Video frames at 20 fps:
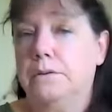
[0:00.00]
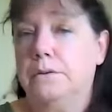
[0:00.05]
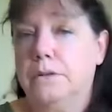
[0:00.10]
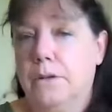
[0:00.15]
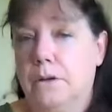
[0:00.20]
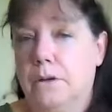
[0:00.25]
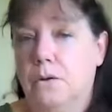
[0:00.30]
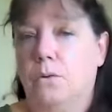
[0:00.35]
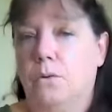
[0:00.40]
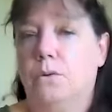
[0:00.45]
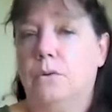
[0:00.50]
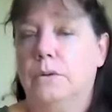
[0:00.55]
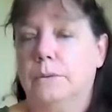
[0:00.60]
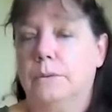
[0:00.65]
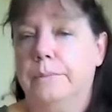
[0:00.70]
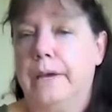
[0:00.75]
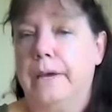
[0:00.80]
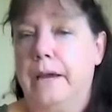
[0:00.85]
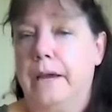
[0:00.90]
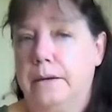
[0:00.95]
to
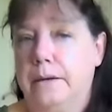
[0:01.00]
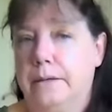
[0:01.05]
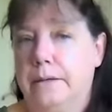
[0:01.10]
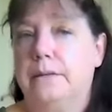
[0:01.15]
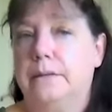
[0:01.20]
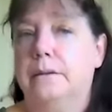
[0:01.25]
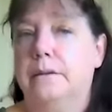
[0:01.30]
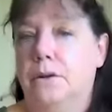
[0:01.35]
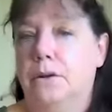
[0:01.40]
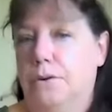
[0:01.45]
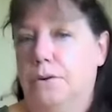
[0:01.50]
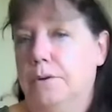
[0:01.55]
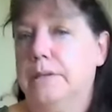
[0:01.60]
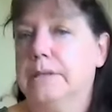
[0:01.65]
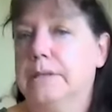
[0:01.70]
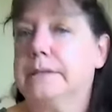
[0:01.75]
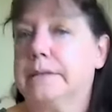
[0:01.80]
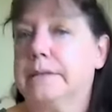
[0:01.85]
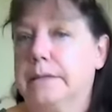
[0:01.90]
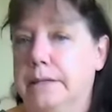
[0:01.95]
gold-backed
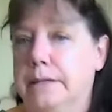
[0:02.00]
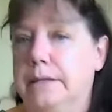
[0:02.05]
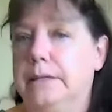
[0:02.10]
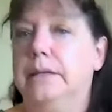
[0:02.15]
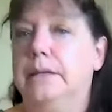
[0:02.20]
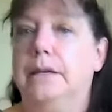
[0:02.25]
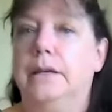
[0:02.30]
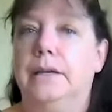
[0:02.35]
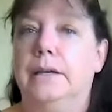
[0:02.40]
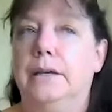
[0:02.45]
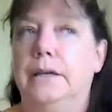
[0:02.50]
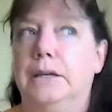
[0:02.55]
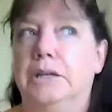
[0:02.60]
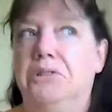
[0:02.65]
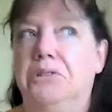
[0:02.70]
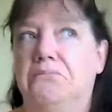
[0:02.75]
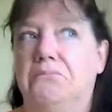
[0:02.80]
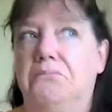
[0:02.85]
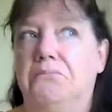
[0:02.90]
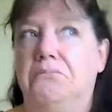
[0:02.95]
currency?
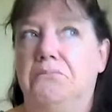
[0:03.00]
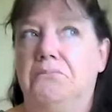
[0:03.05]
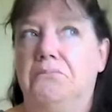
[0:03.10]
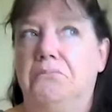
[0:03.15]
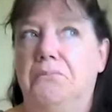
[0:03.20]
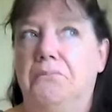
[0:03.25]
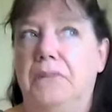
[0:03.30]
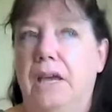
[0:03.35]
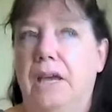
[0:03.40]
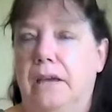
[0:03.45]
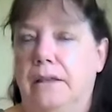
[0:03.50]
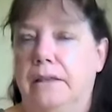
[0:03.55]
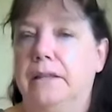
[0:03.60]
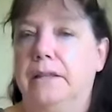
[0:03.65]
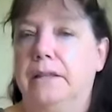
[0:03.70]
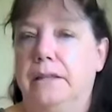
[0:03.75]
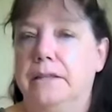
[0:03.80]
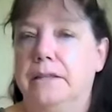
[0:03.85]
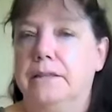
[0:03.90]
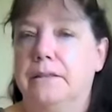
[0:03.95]
Yeah, I
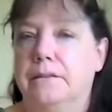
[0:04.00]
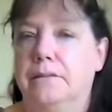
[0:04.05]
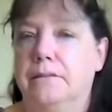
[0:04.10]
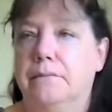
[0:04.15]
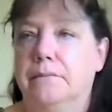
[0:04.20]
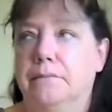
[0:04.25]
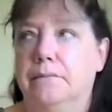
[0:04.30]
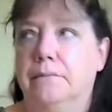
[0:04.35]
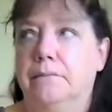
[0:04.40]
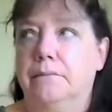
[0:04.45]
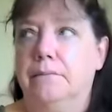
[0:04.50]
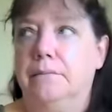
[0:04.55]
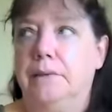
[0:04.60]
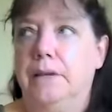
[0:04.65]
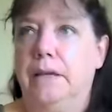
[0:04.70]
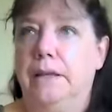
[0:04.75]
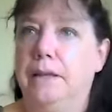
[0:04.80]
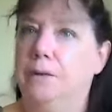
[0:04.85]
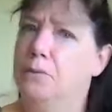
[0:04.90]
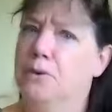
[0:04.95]
think that
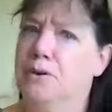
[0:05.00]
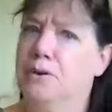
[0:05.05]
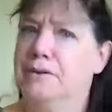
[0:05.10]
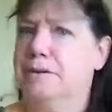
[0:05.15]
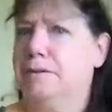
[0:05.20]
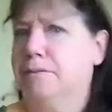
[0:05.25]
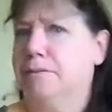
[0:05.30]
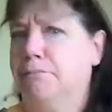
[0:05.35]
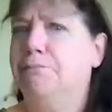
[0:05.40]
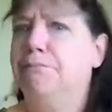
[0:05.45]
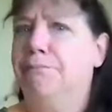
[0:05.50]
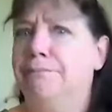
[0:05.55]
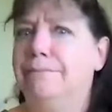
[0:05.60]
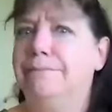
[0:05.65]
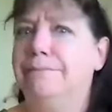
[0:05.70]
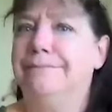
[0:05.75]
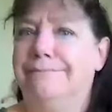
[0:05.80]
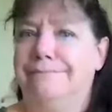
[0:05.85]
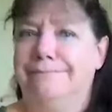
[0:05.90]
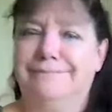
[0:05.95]
works.
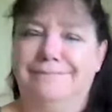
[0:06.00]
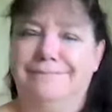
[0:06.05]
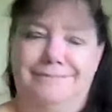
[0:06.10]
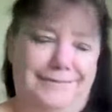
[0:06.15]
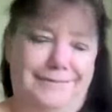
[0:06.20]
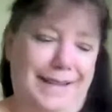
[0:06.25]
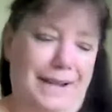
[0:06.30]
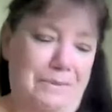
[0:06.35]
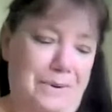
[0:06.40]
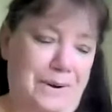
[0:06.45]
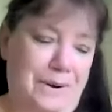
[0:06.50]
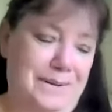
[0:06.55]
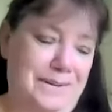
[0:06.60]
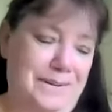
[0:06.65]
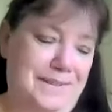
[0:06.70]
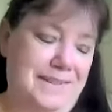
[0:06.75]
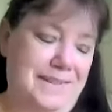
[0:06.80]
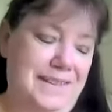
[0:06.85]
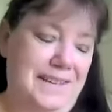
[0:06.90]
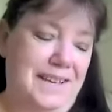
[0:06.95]
That
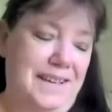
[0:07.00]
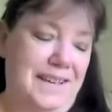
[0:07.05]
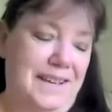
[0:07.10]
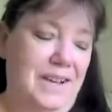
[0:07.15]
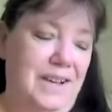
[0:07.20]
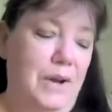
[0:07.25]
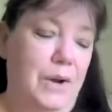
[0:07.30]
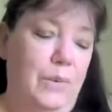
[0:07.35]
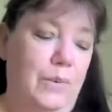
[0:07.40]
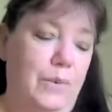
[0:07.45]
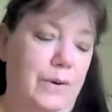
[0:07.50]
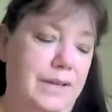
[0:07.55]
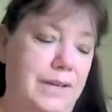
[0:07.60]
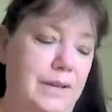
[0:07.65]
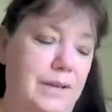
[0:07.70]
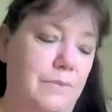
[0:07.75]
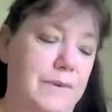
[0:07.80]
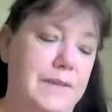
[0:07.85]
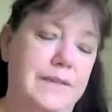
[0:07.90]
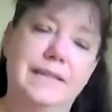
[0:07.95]
works. What
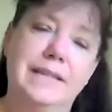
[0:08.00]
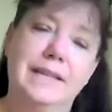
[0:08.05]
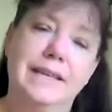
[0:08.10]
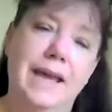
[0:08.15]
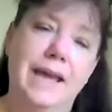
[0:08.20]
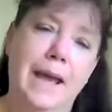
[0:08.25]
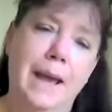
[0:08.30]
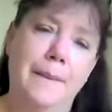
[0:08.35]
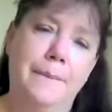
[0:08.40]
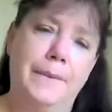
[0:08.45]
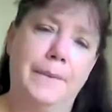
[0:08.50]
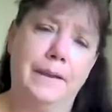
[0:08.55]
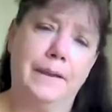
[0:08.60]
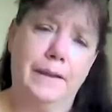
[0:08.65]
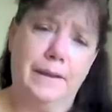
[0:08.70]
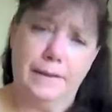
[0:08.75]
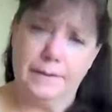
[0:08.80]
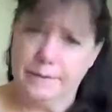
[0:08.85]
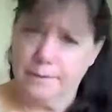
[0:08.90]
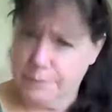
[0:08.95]
can we see
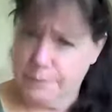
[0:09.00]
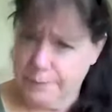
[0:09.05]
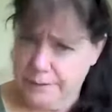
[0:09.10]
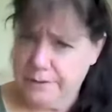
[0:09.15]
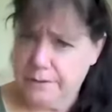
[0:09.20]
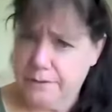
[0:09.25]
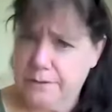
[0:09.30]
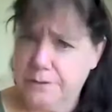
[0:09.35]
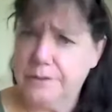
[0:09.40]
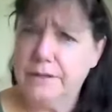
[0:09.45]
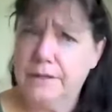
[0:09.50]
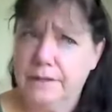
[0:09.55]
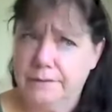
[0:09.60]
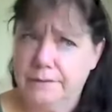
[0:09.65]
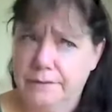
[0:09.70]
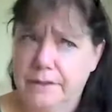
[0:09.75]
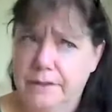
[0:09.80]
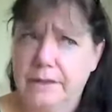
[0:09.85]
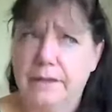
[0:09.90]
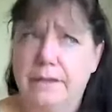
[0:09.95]
happening as a result
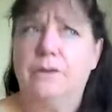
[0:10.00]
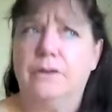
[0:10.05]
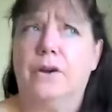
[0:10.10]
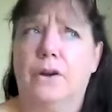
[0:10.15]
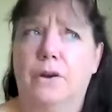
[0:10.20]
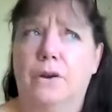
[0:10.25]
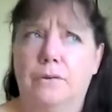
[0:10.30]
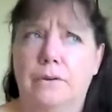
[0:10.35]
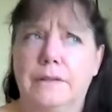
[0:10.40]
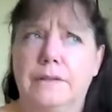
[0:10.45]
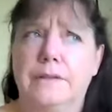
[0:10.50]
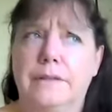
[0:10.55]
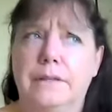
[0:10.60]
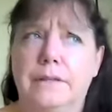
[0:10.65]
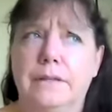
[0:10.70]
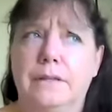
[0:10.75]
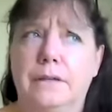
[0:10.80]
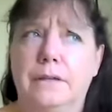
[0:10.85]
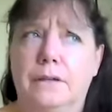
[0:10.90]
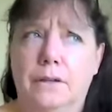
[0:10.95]
of the
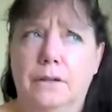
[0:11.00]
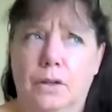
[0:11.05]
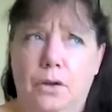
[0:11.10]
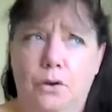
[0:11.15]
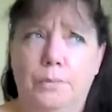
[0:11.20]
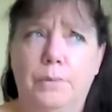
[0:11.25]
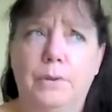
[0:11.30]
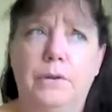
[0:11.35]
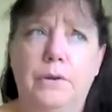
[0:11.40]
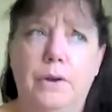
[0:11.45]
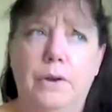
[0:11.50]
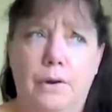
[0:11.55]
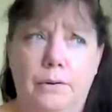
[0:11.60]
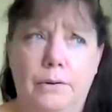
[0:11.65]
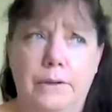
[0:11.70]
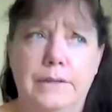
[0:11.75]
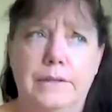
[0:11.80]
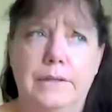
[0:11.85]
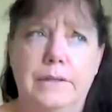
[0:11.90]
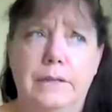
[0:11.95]
currency, the global
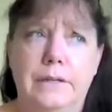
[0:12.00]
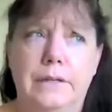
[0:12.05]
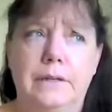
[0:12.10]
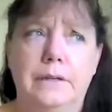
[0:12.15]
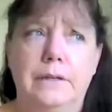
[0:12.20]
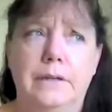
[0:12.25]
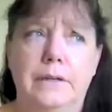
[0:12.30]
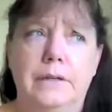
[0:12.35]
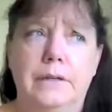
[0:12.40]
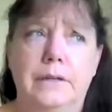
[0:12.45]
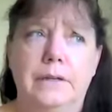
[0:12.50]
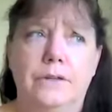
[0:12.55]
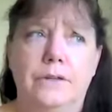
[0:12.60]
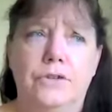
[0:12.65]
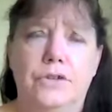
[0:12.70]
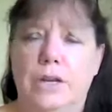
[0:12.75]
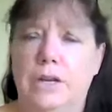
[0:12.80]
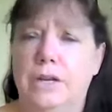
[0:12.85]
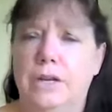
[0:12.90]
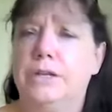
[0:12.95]
currency,
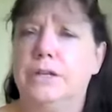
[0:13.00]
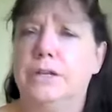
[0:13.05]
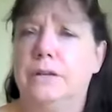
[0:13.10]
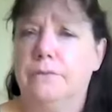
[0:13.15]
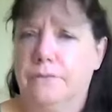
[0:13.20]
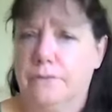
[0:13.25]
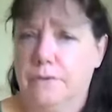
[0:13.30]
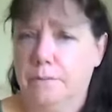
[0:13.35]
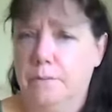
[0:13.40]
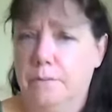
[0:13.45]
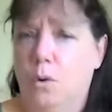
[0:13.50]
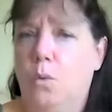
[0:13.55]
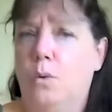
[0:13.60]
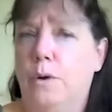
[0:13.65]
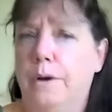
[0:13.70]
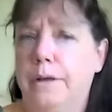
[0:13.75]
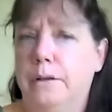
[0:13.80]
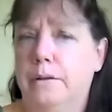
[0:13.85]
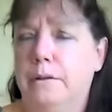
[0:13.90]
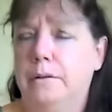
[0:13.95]
changing from
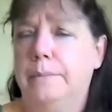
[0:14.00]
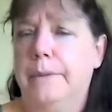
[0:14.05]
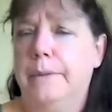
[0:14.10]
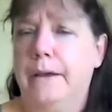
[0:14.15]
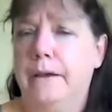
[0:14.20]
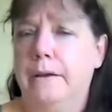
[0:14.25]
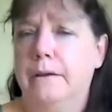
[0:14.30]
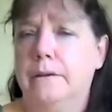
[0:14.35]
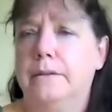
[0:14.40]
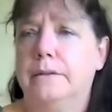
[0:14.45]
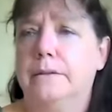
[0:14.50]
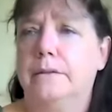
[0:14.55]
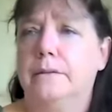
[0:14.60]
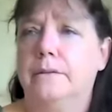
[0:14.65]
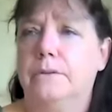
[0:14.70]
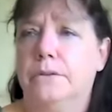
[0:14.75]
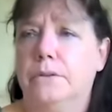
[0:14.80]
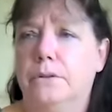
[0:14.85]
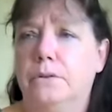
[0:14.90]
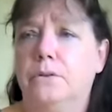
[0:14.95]
oil-backed
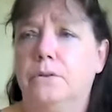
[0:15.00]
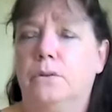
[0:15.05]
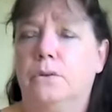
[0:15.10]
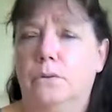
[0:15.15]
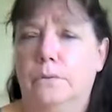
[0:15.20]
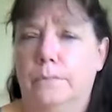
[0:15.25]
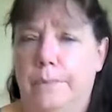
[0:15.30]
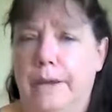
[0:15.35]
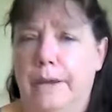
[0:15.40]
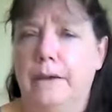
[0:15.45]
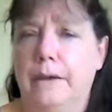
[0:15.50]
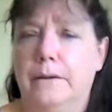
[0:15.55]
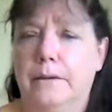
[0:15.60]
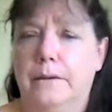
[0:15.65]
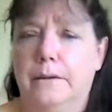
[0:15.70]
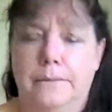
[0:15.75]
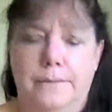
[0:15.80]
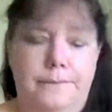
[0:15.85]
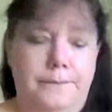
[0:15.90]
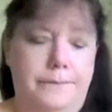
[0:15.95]
to
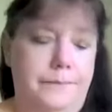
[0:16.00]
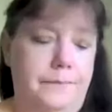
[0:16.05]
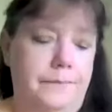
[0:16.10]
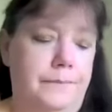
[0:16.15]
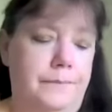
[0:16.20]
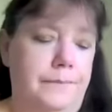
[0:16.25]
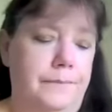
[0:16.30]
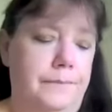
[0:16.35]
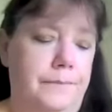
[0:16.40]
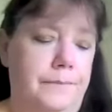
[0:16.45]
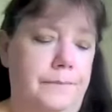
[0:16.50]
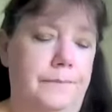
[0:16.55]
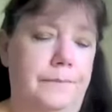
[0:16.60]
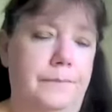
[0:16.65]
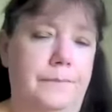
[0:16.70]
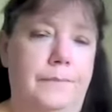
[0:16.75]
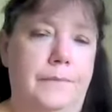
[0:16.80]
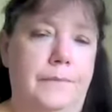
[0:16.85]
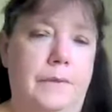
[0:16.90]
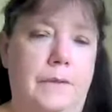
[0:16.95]
gold-backed?
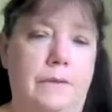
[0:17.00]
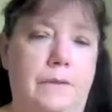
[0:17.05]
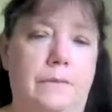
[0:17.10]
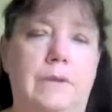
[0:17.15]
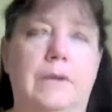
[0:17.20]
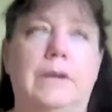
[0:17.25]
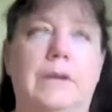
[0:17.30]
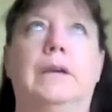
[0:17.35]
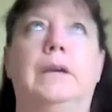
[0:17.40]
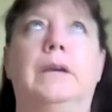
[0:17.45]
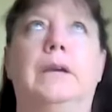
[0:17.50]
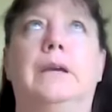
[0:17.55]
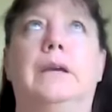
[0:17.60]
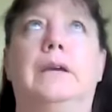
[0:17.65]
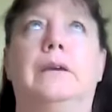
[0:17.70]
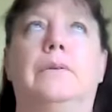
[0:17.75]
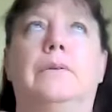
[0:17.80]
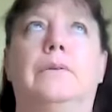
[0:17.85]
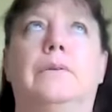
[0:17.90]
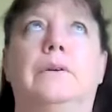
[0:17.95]

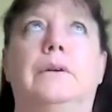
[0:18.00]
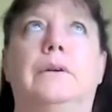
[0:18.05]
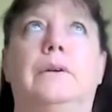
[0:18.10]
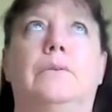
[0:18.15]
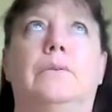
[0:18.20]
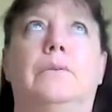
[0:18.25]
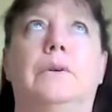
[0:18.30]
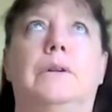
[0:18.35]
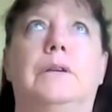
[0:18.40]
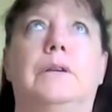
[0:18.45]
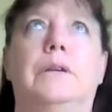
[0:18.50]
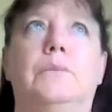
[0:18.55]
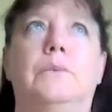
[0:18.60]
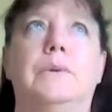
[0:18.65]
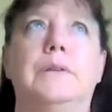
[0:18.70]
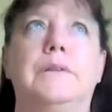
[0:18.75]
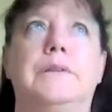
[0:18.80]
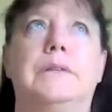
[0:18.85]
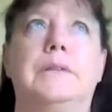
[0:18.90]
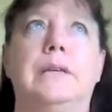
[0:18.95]
Okay, what can
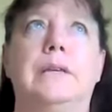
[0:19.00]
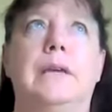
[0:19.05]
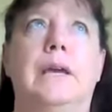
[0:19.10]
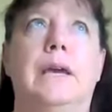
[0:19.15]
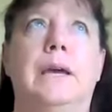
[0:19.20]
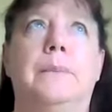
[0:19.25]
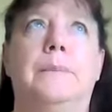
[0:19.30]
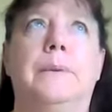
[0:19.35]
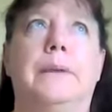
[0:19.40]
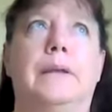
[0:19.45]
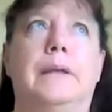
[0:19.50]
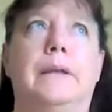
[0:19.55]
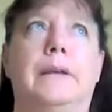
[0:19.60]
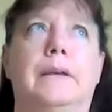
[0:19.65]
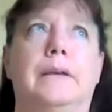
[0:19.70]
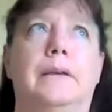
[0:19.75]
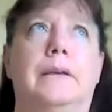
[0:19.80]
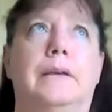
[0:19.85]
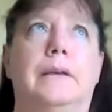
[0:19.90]
we see happening?